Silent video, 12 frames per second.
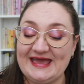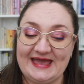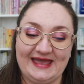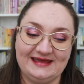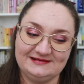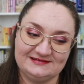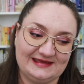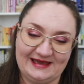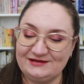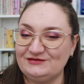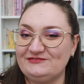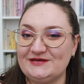And yeah,
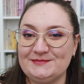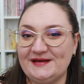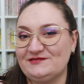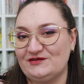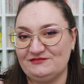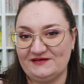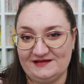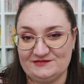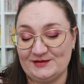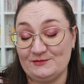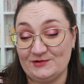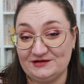your feedback so far has
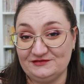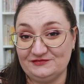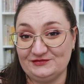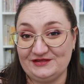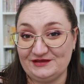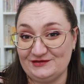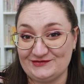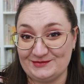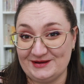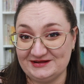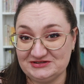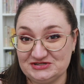been wonderful. Thank you so
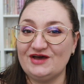much.